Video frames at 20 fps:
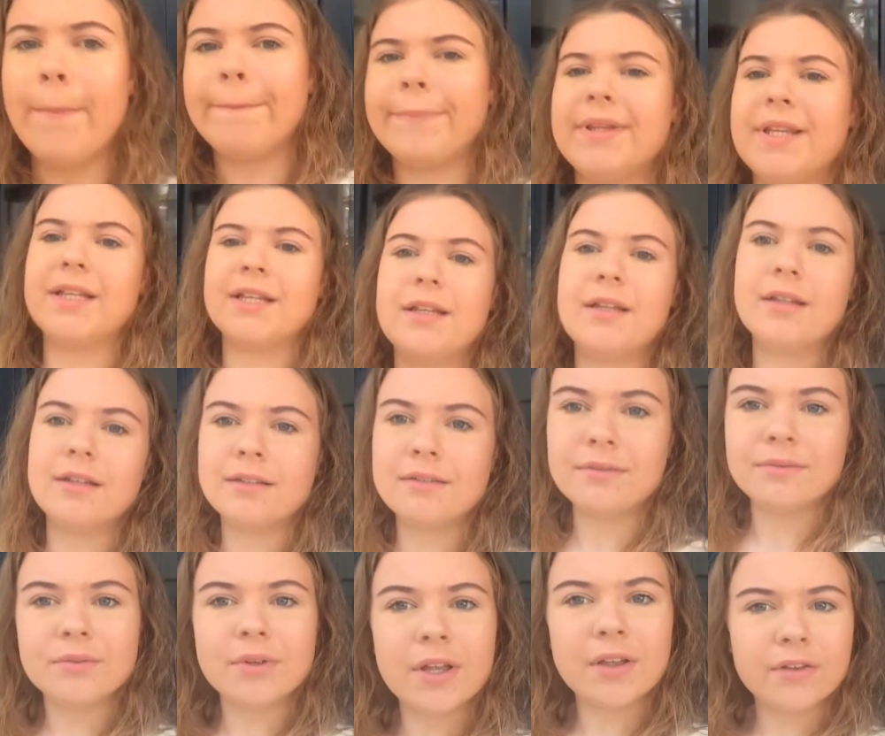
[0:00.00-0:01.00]
But then
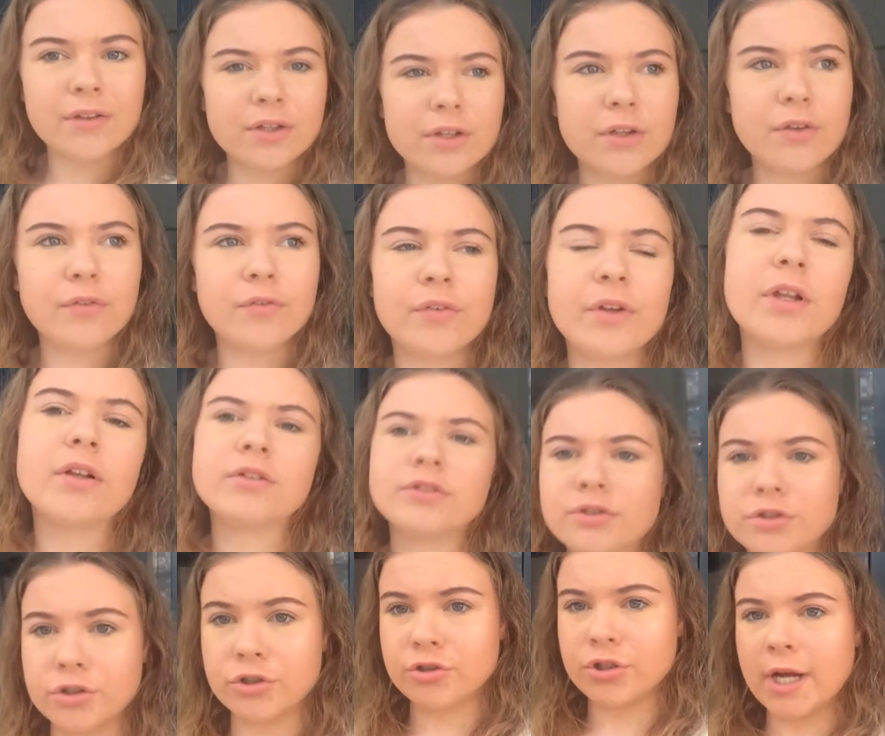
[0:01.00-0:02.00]
you feel
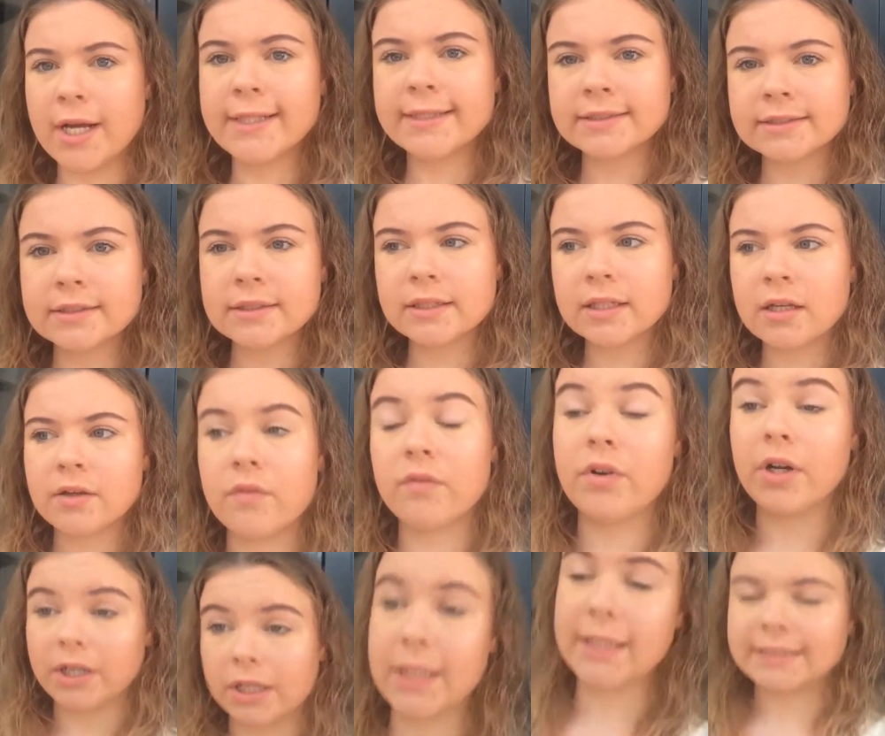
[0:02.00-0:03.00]
underdressed
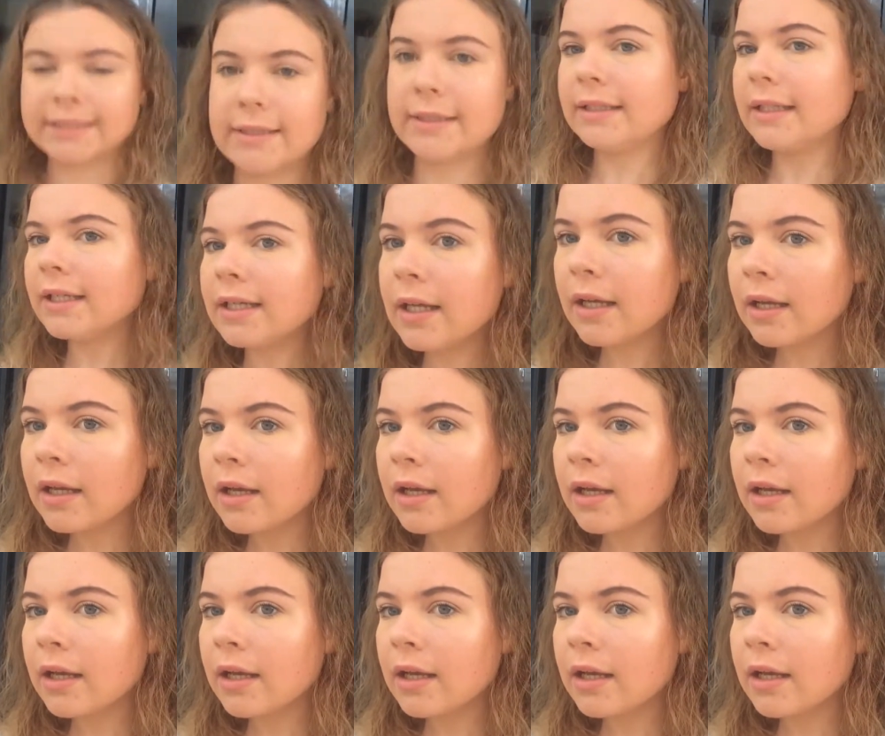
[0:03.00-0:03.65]
very easily.